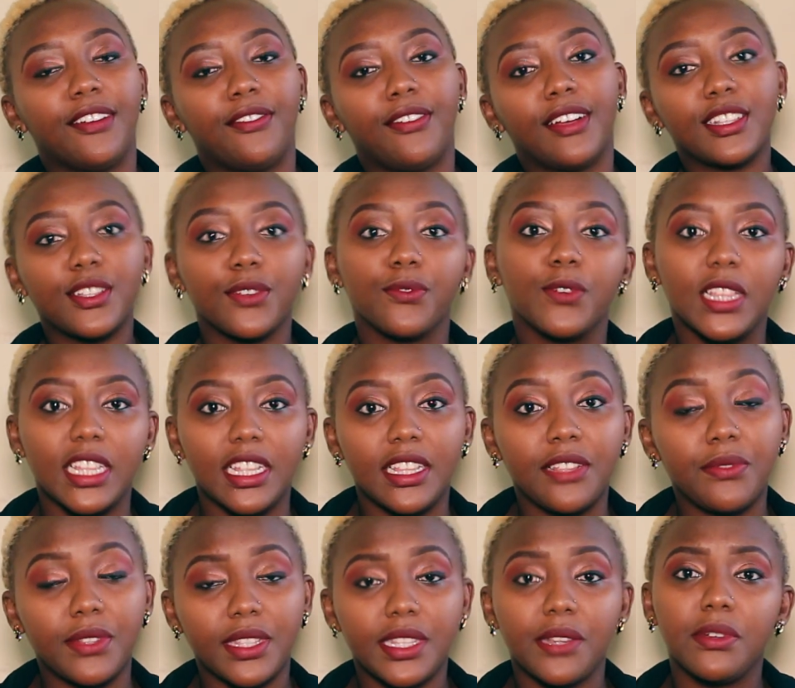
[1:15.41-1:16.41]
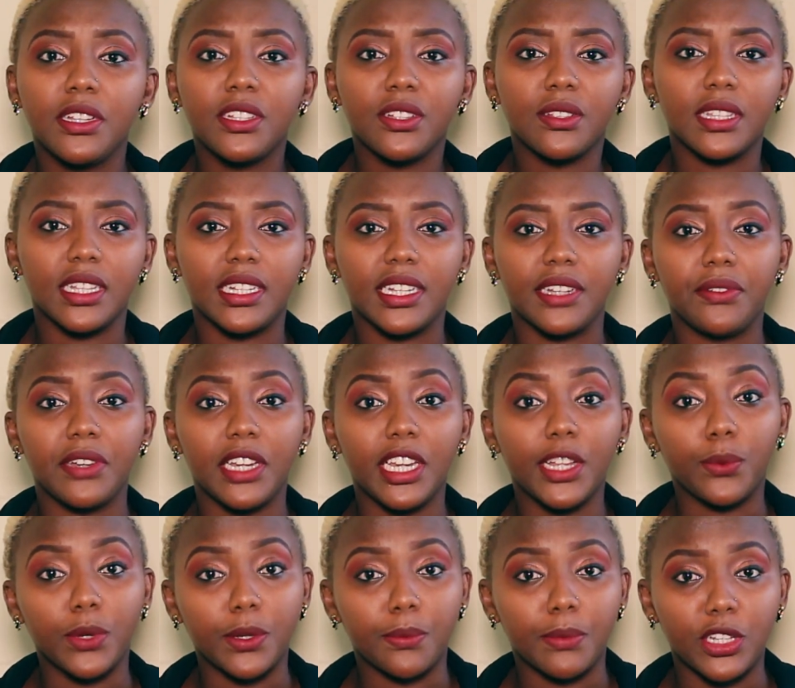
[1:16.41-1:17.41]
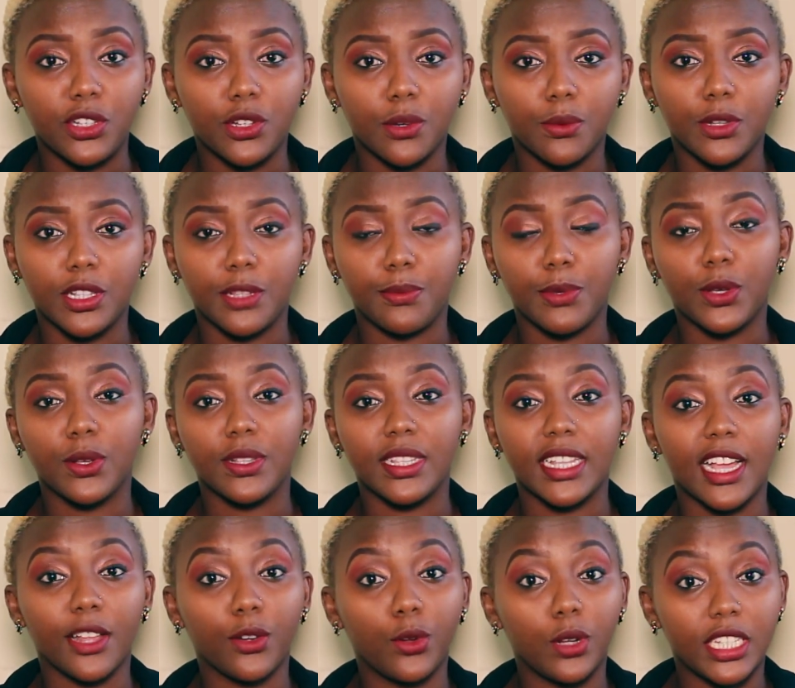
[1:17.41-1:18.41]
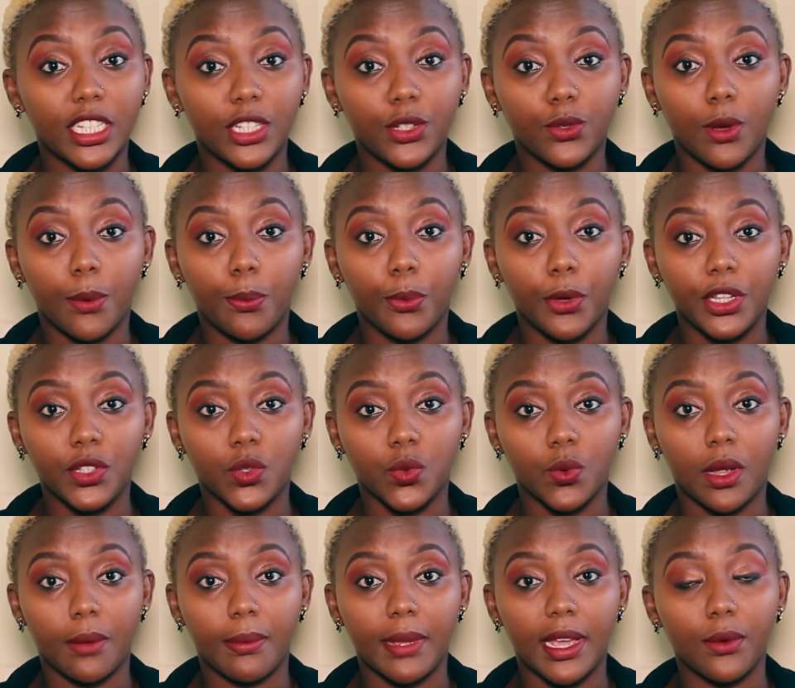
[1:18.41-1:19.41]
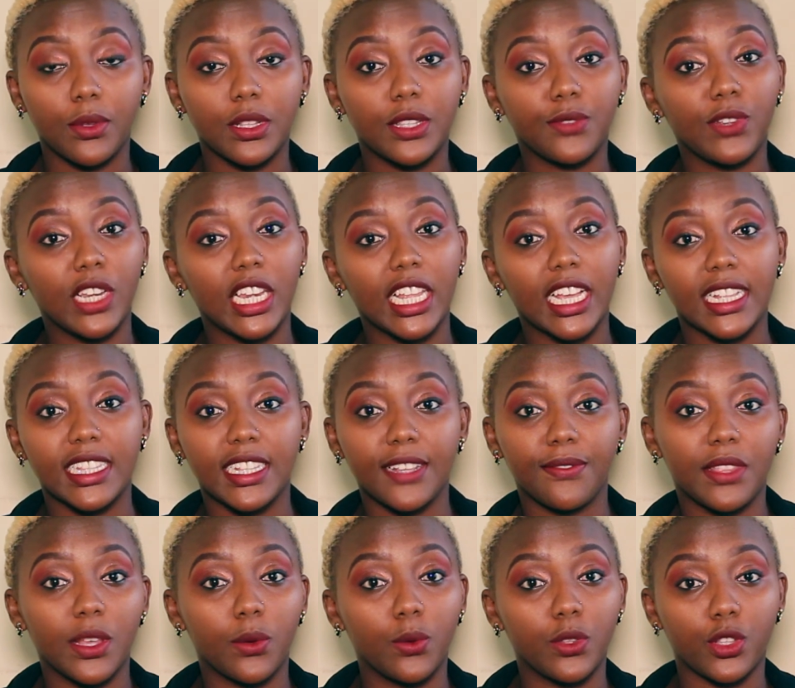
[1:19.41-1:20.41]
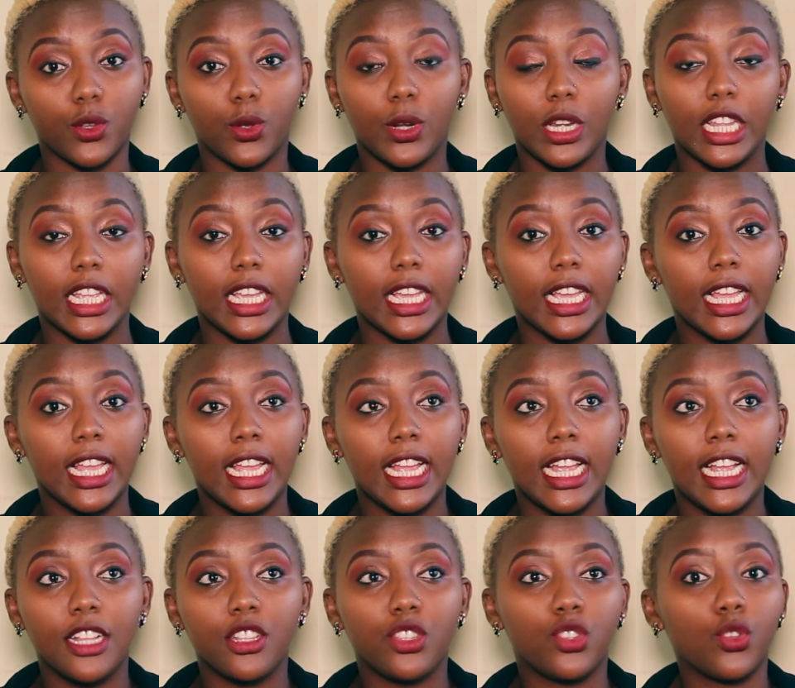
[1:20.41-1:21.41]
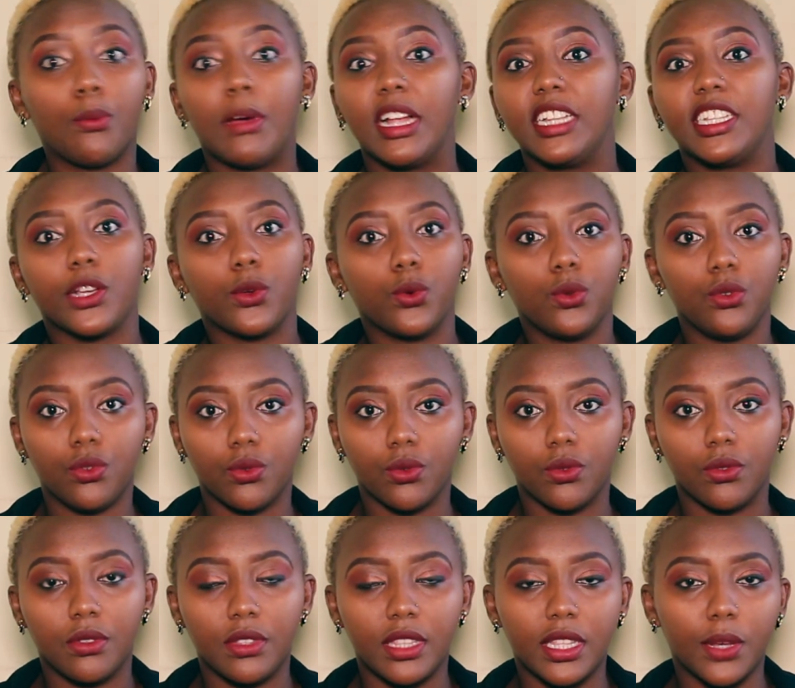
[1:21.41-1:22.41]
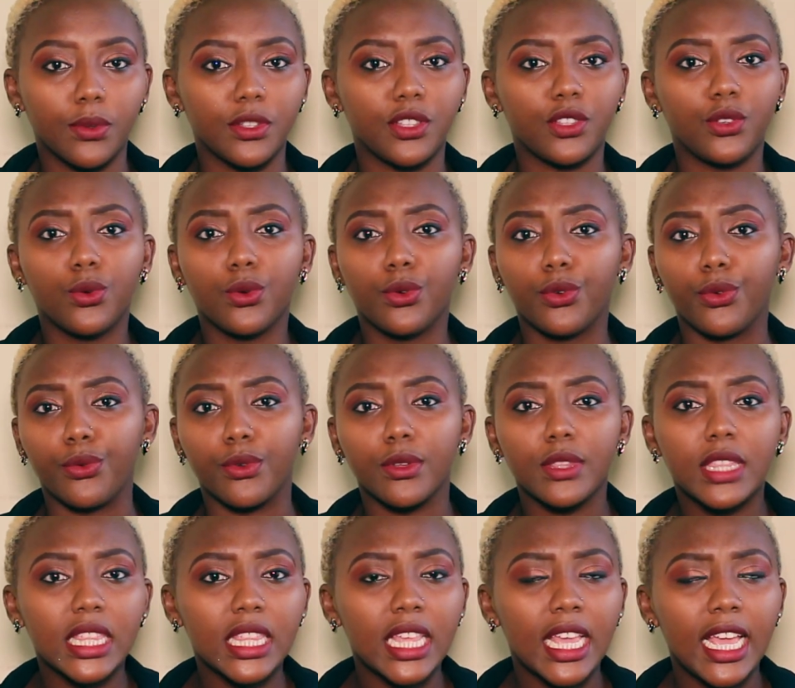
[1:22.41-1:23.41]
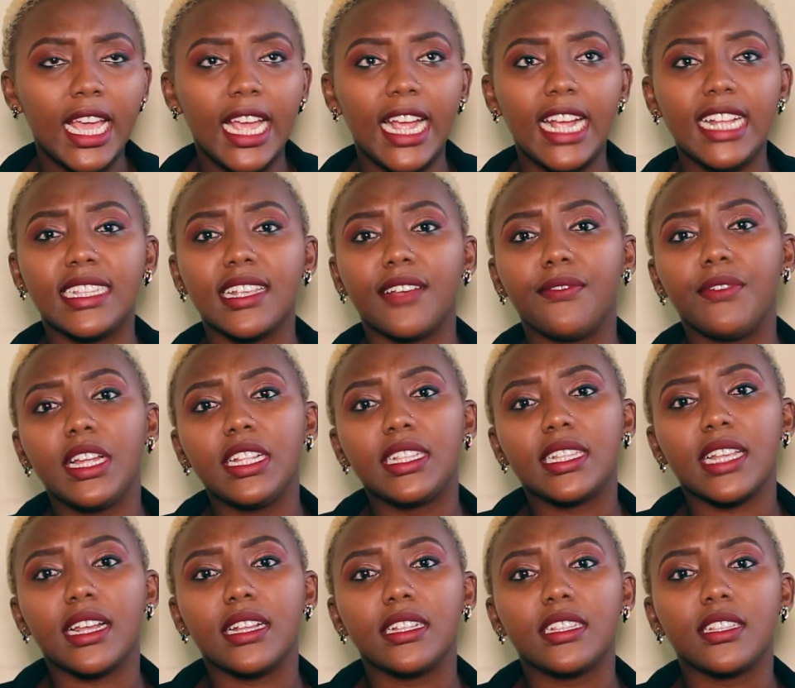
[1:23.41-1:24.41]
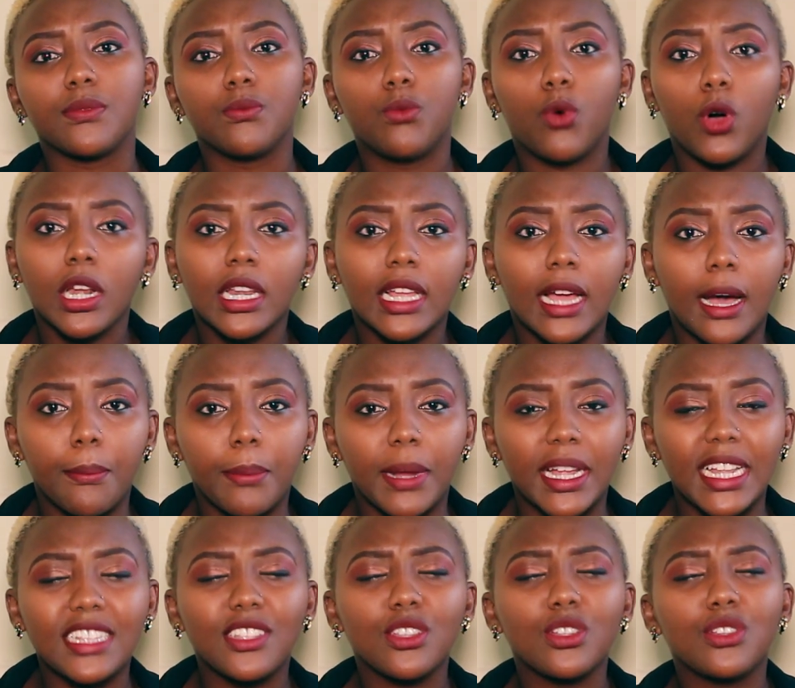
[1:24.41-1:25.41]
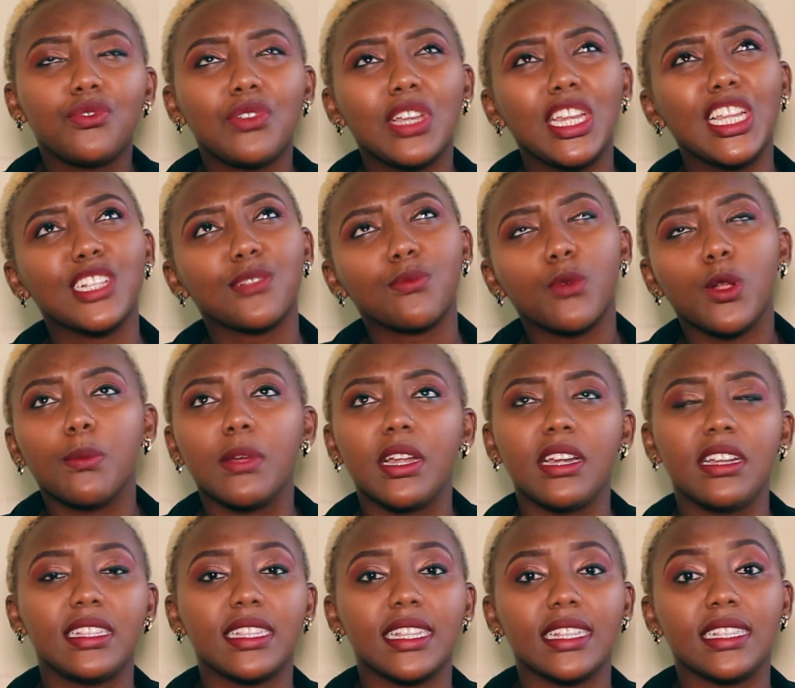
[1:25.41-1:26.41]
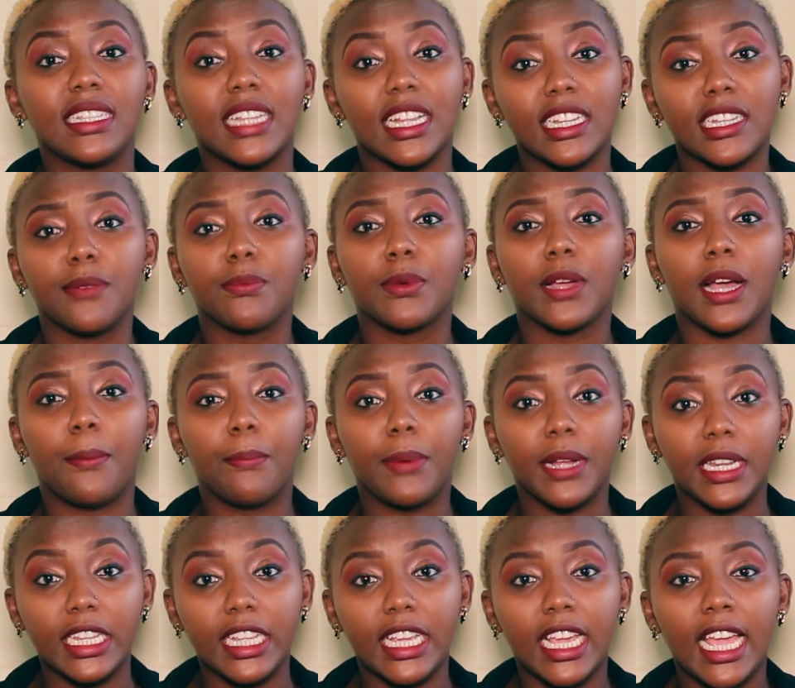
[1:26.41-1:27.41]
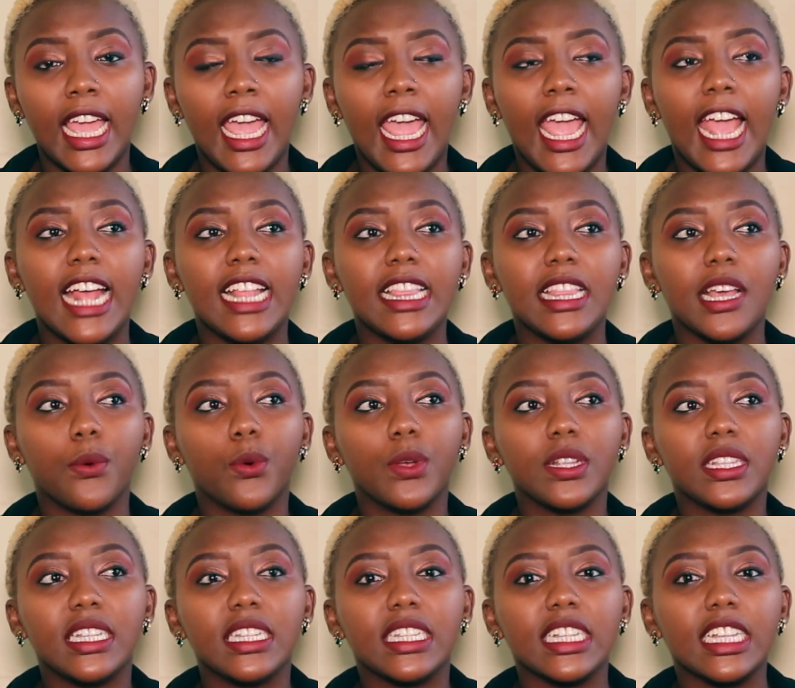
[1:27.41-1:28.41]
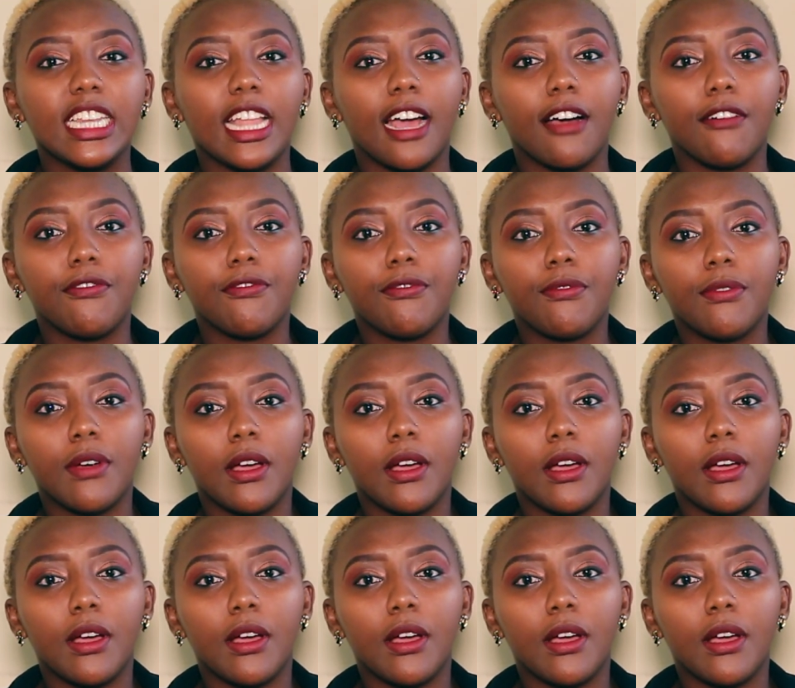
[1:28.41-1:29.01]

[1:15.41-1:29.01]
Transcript: first of all, the, the reason that I really quit my job was because I had gotten to a point where I was feeling as if there was only so much I could do. There was no growth. It's a, it's a small company. It's not really small, but it's a startup company, and there wasn't enough